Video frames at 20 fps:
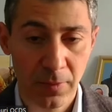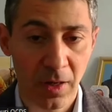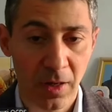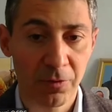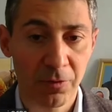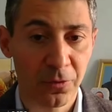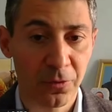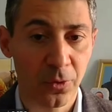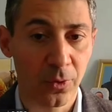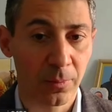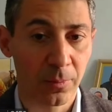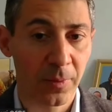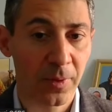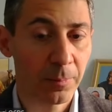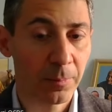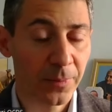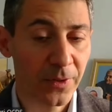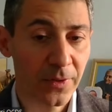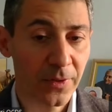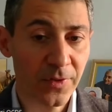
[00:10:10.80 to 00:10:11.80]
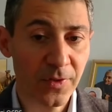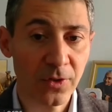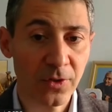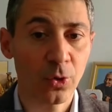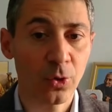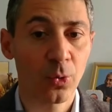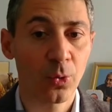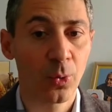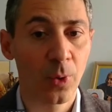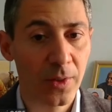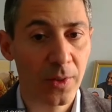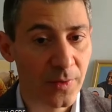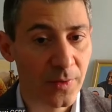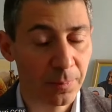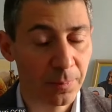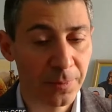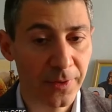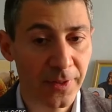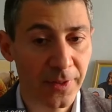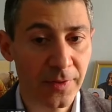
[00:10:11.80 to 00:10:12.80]
a former person who was a
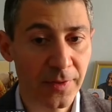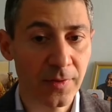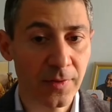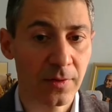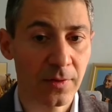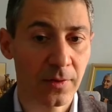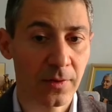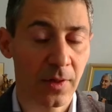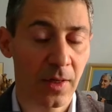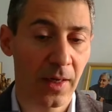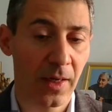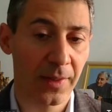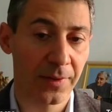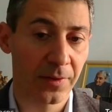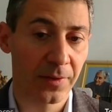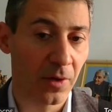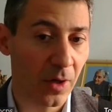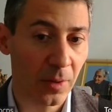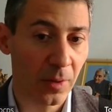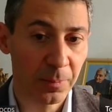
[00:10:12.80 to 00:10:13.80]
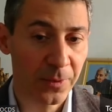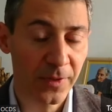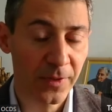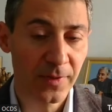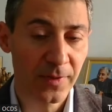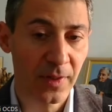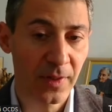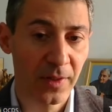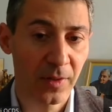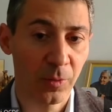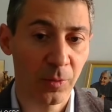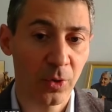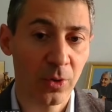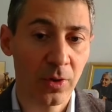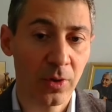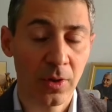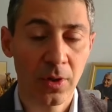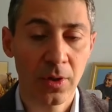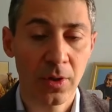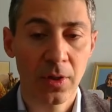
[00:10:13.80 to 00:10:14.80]
priest and not a priest
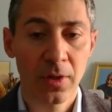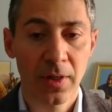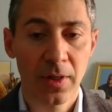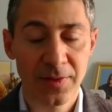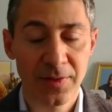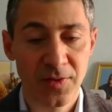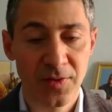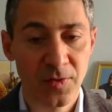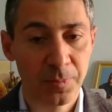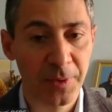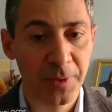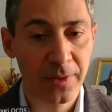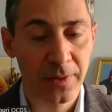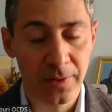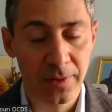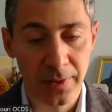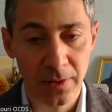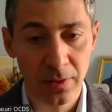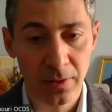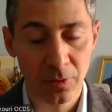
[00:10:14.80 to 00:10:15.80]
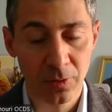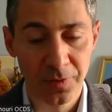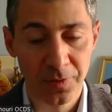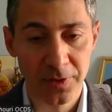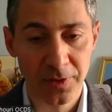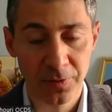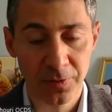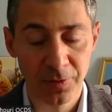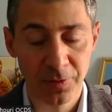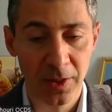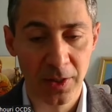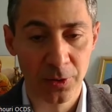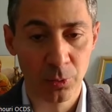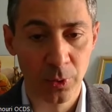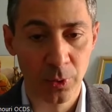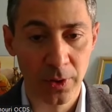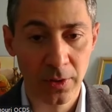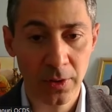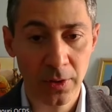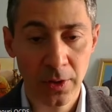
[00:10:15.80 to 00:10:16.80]
anymore and speaking ill of the divine
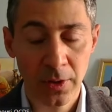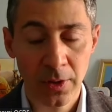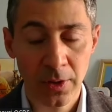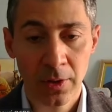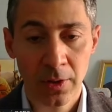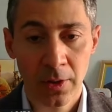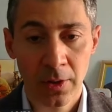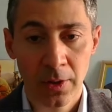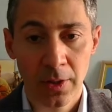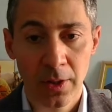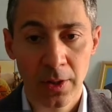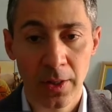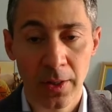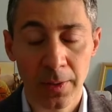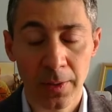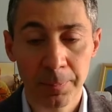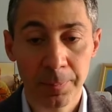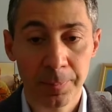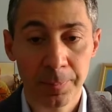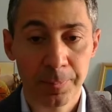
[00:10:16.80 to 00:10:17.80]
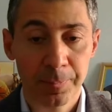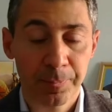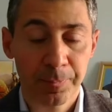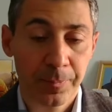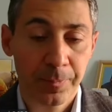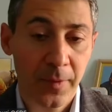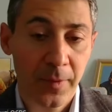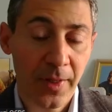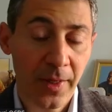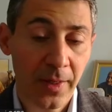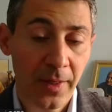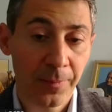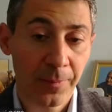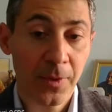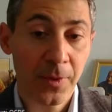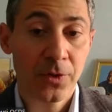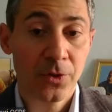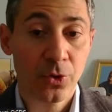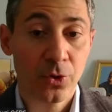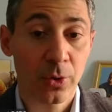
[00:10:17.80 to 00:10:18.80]
will um, yeah
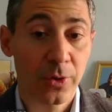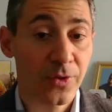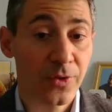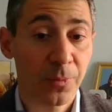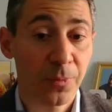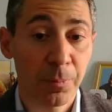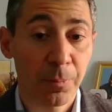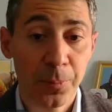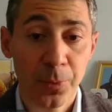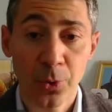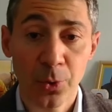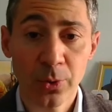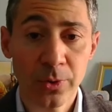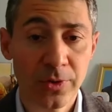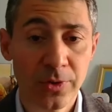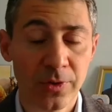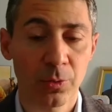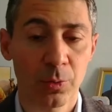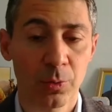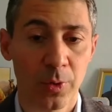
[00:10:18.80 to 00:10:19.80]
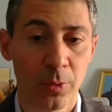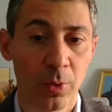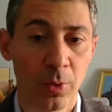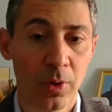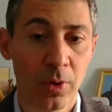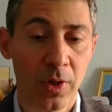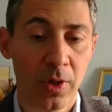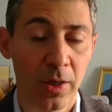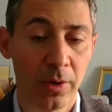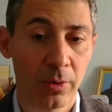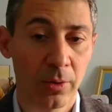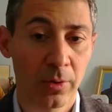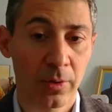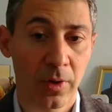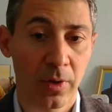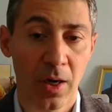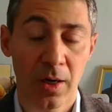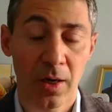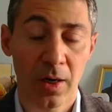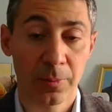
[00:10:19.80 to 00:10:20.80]
so it's important we walk along
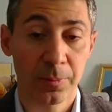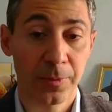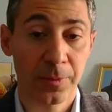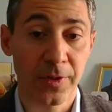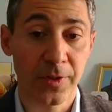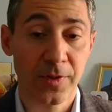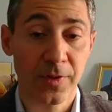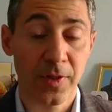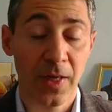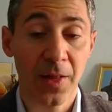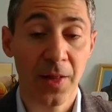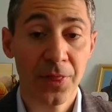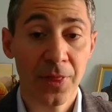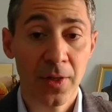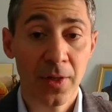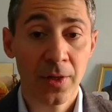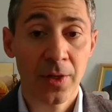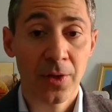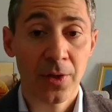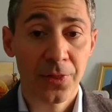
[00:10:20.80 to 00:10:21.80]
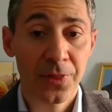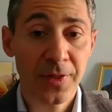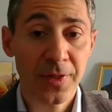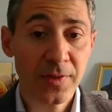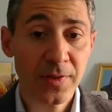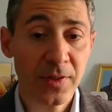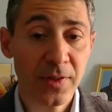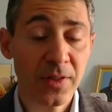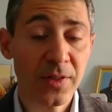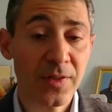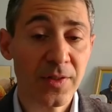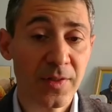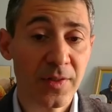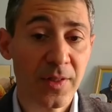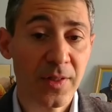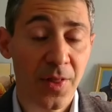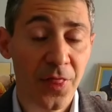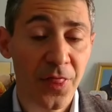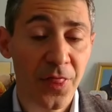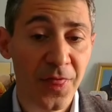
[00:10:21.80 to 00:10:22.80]
our priests and this
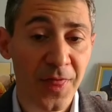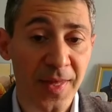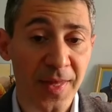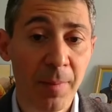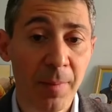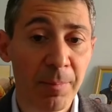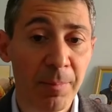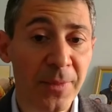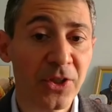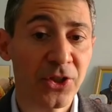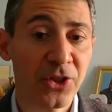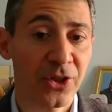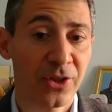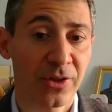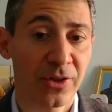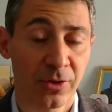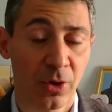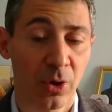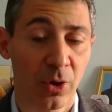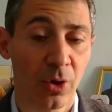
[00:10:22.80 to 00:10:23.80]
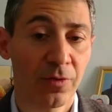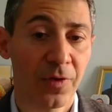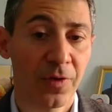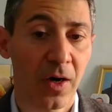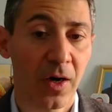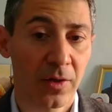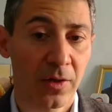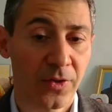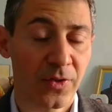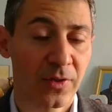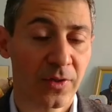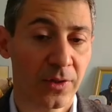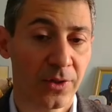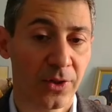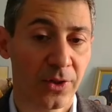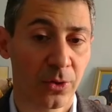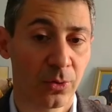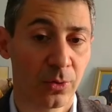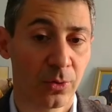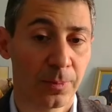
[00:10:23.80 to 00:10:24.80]
is the mission of our
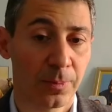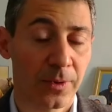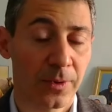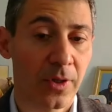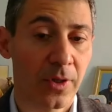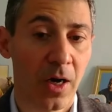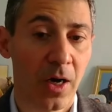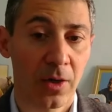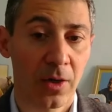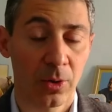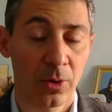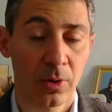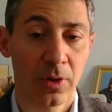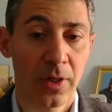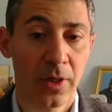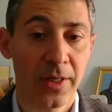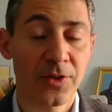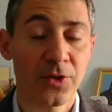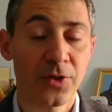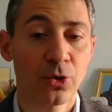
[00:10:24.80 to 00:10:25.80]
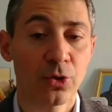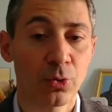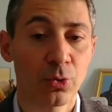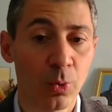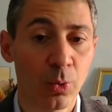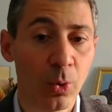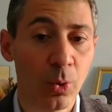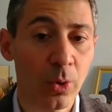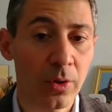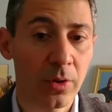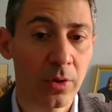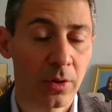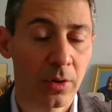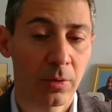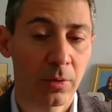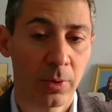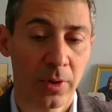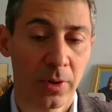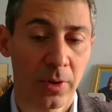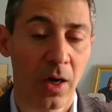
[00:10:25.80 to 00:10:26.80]
study group carol is to walk
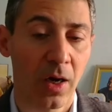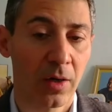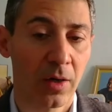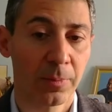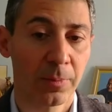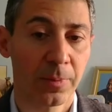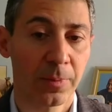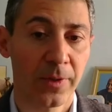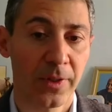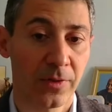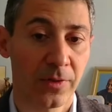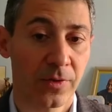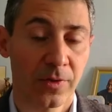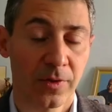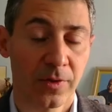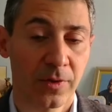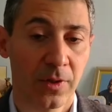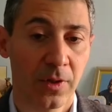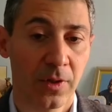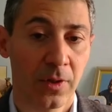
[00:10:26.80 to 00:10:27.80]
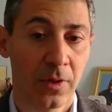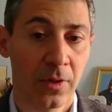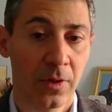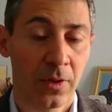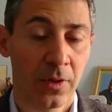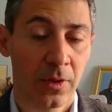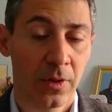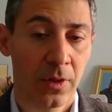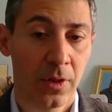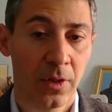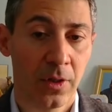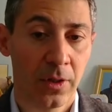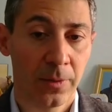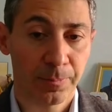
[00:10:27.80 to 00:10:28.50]
with our priests um,